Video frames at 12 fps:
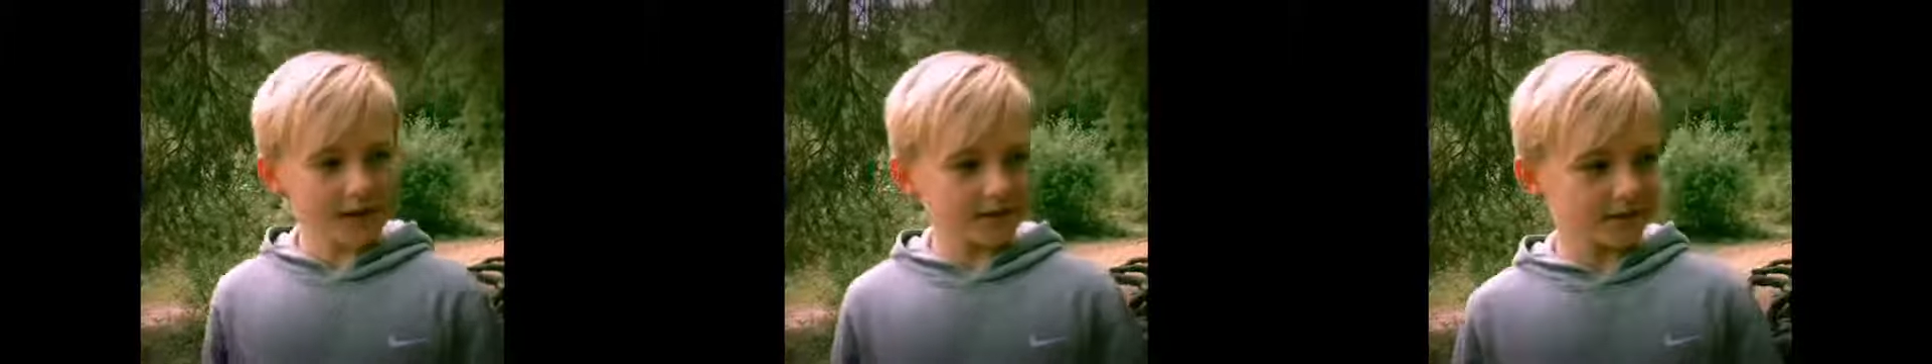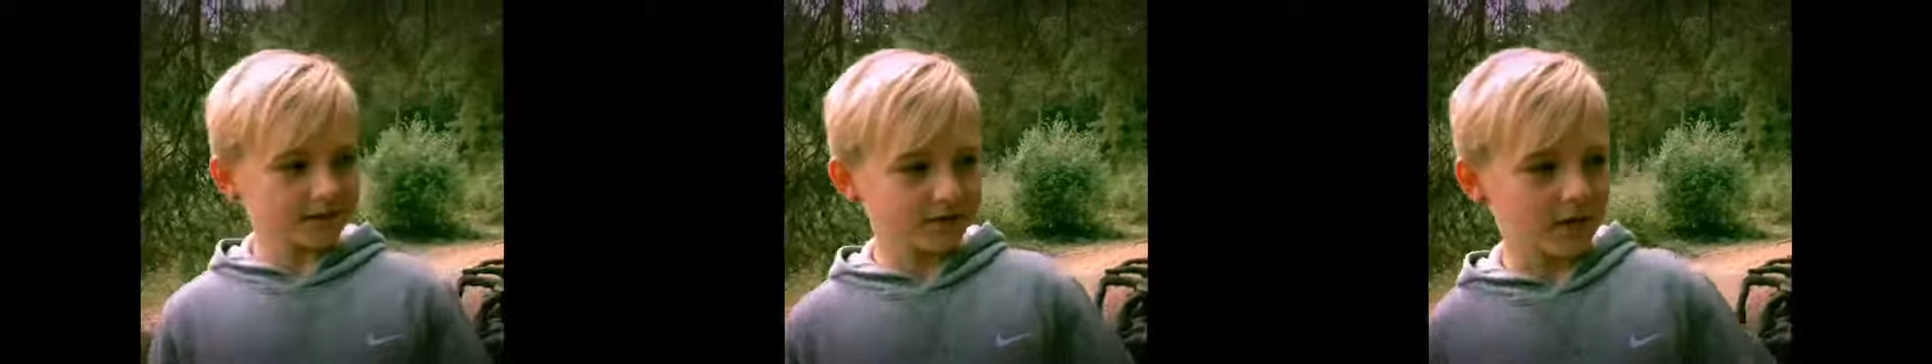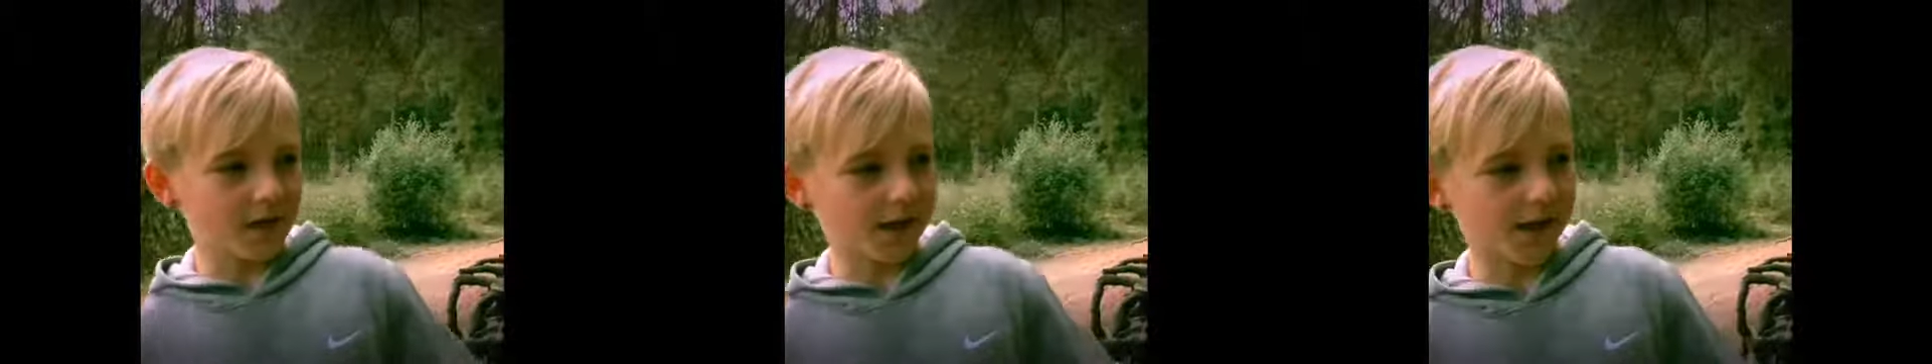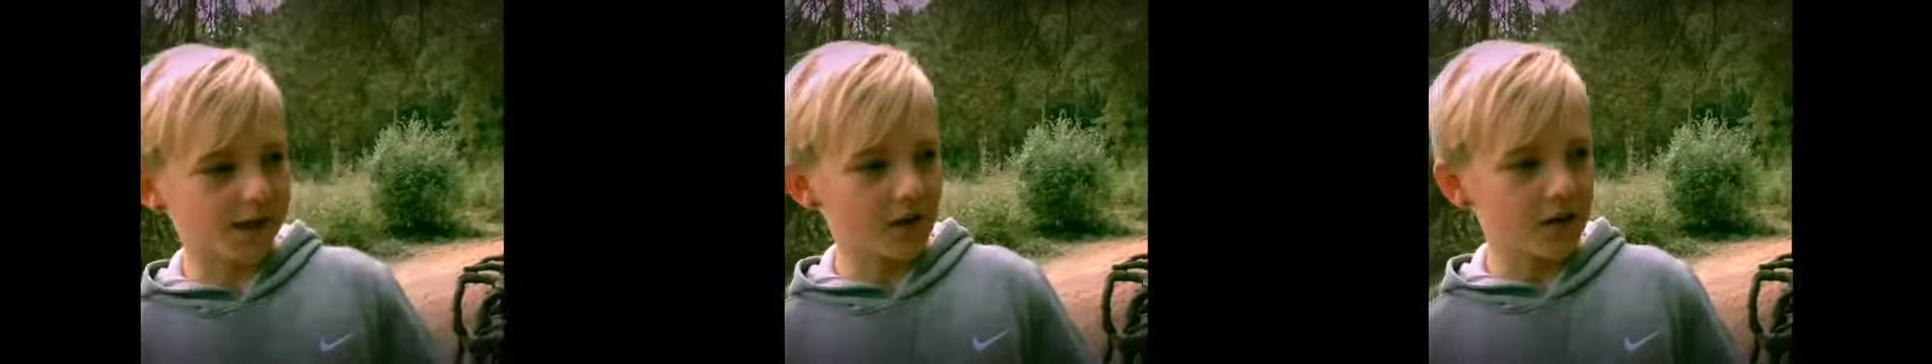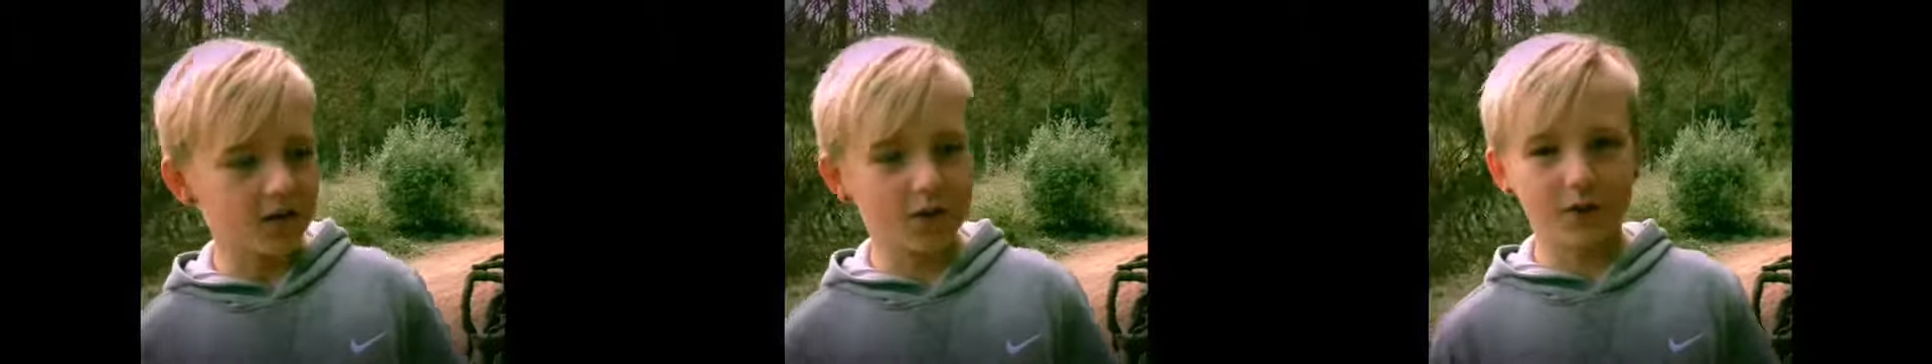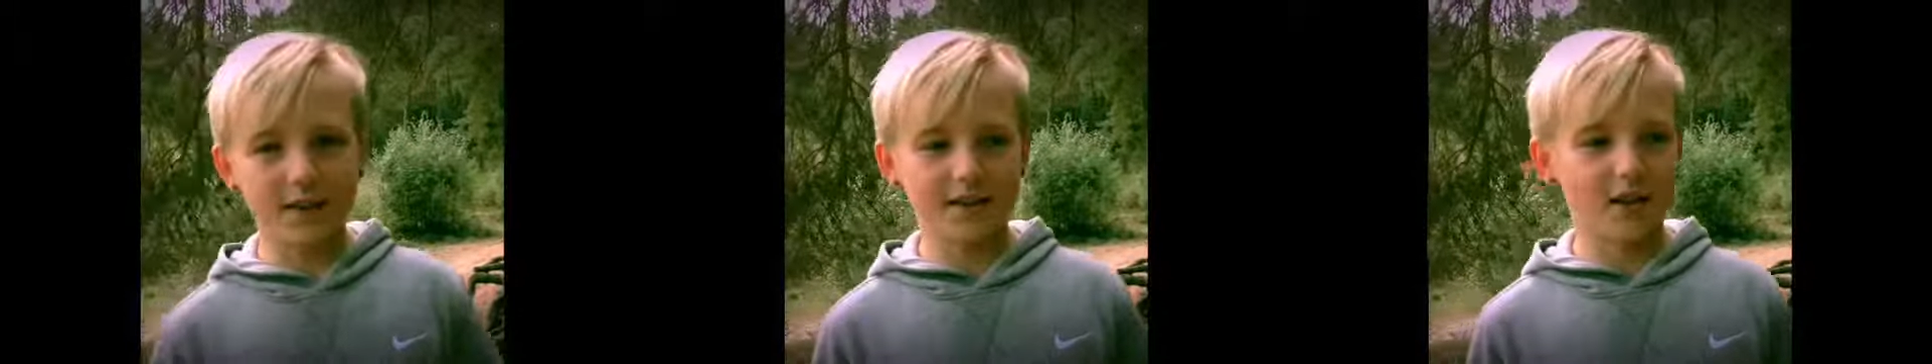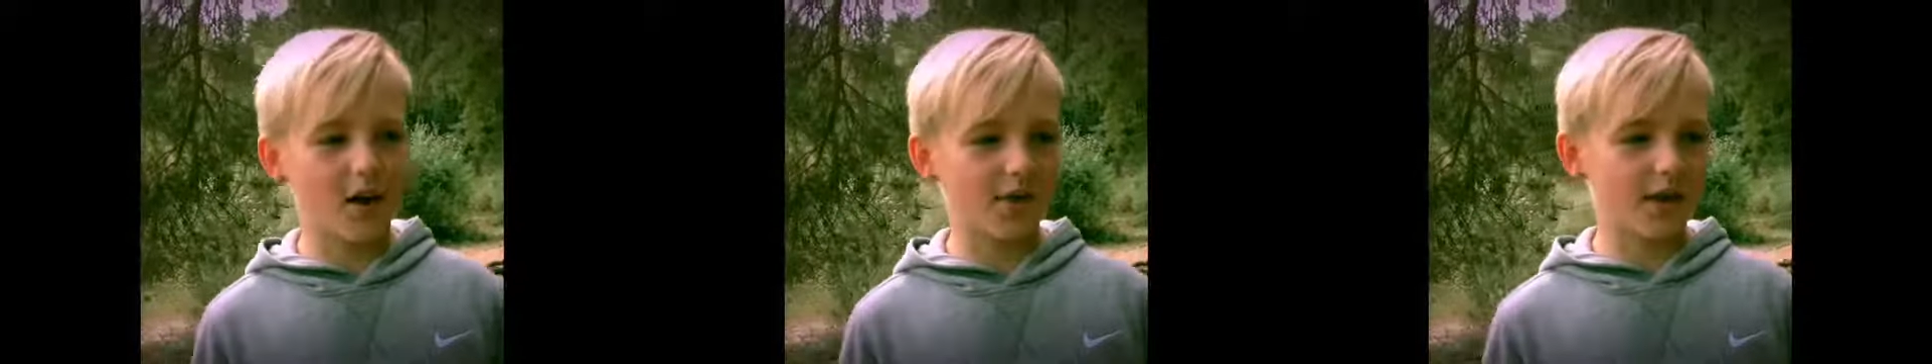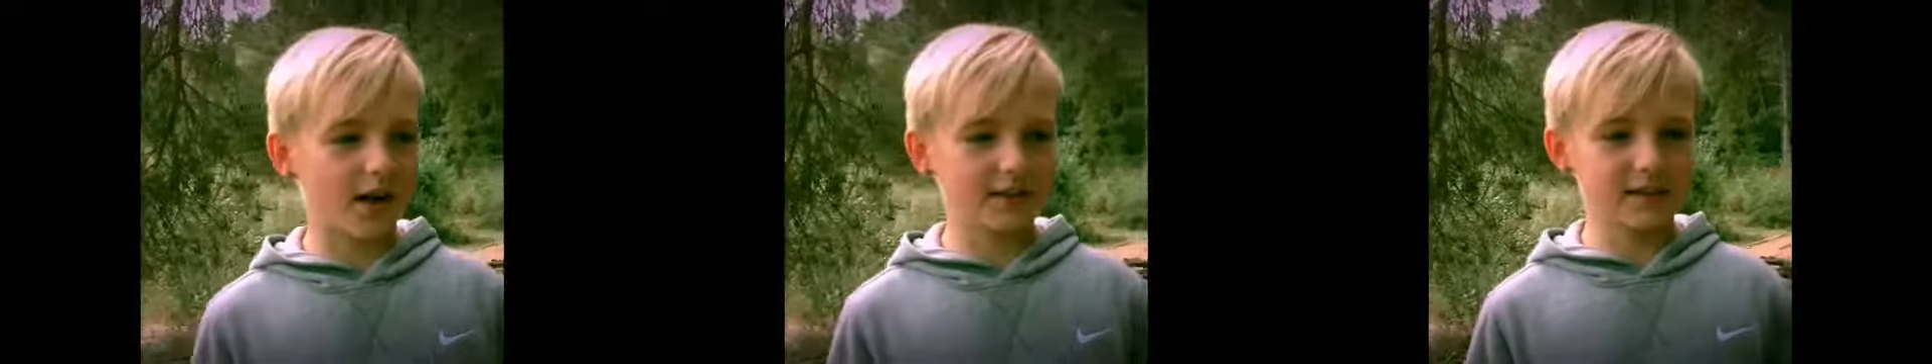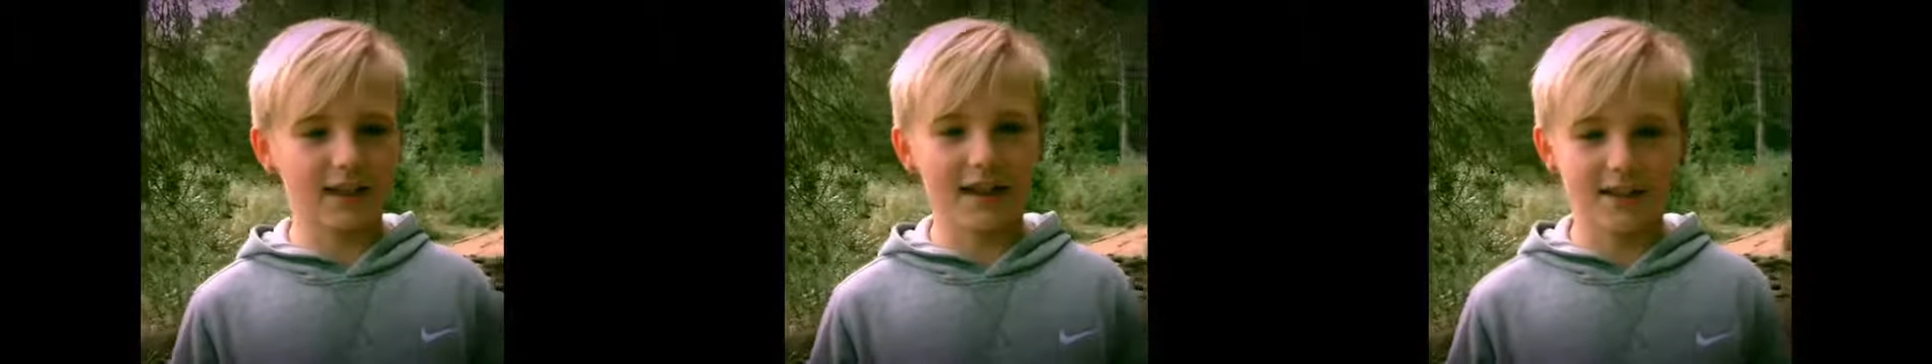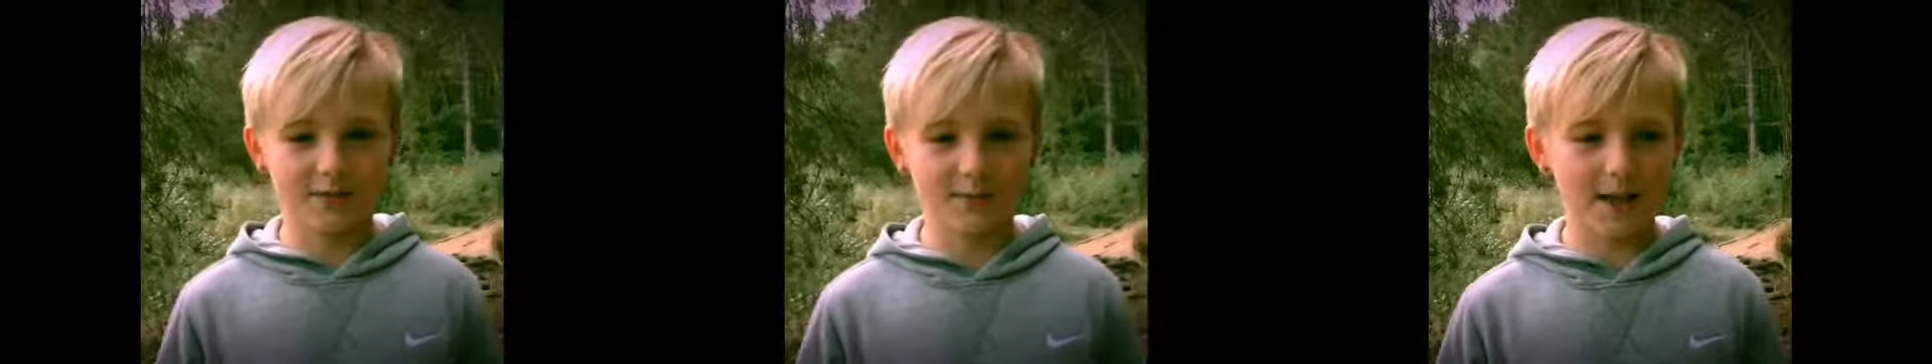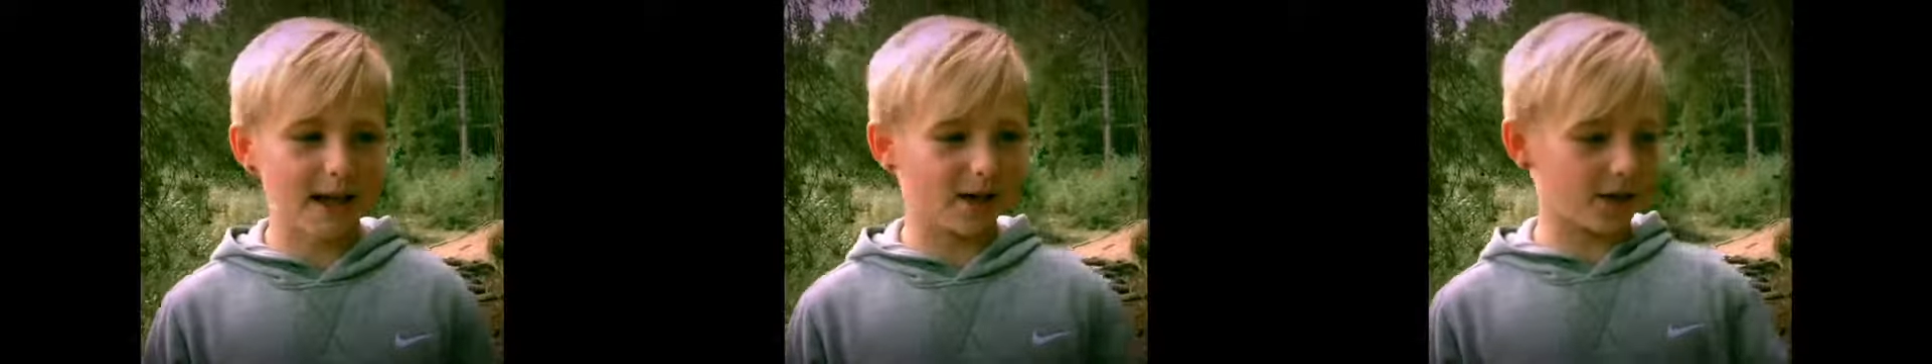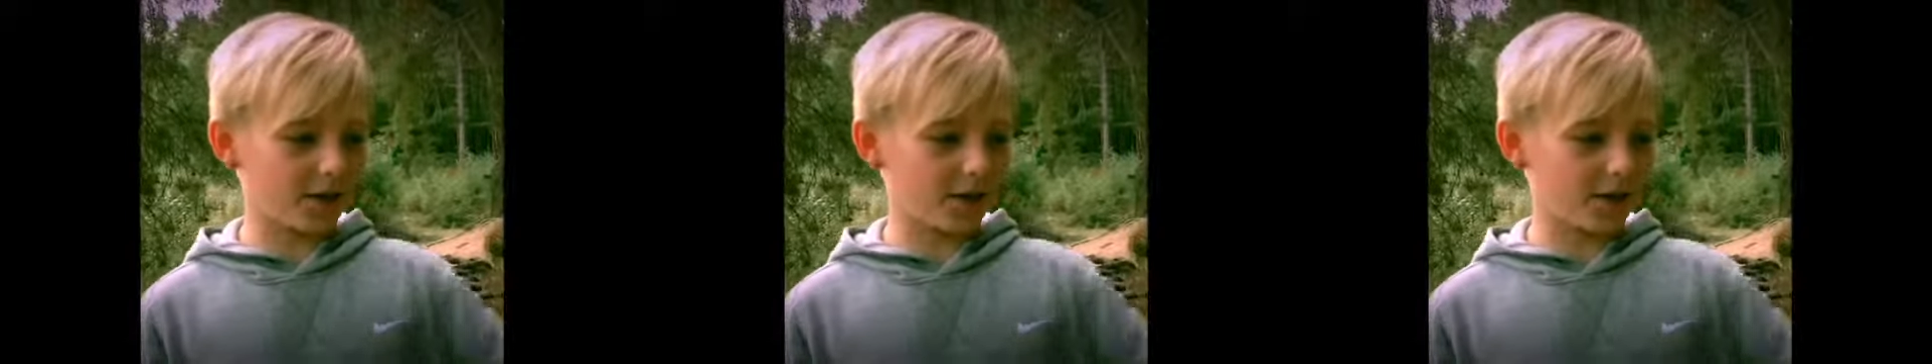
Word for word: Toys R Us. Toys R Us to get some Lego